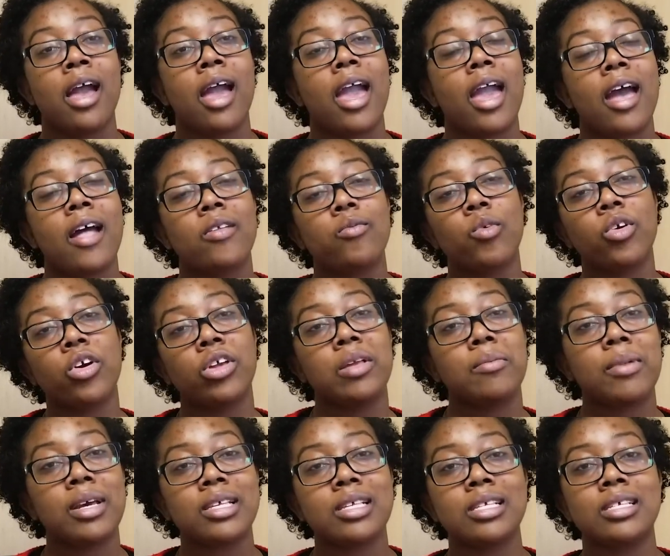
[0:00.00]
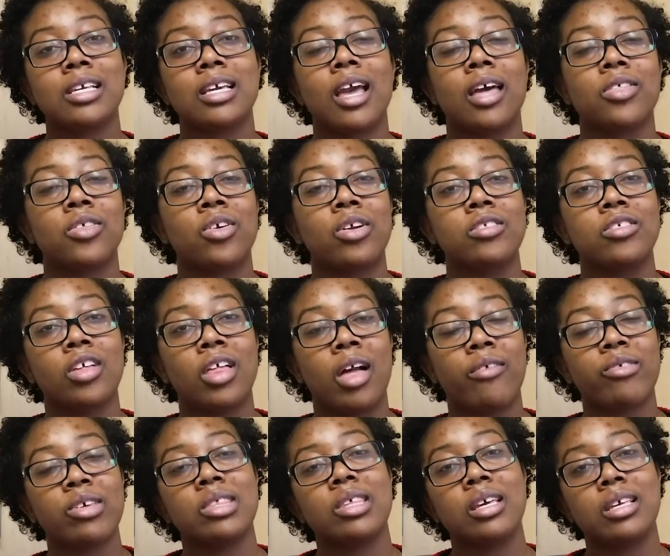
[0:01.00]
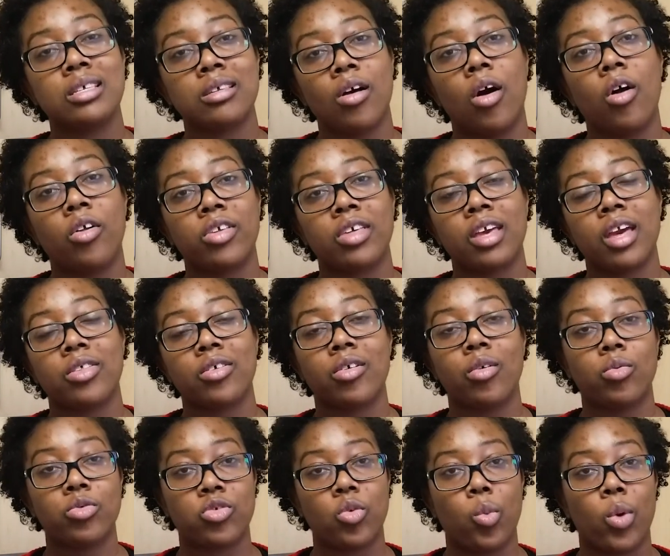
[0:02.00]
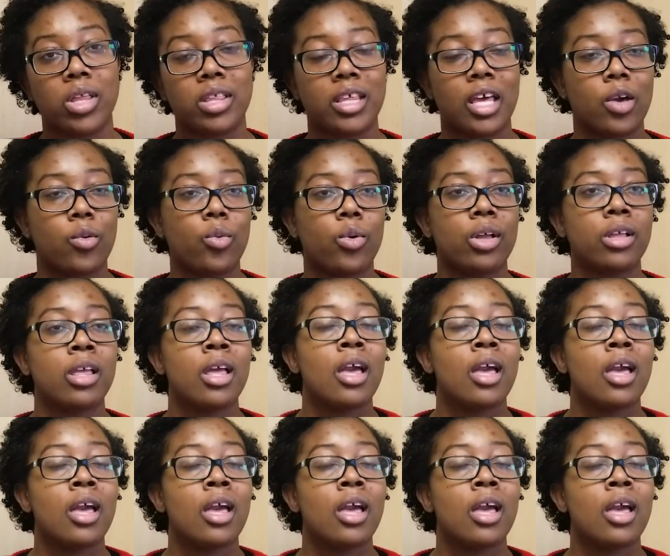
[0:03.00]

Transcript: And we're going to mix this together until everything's all together into one liquid.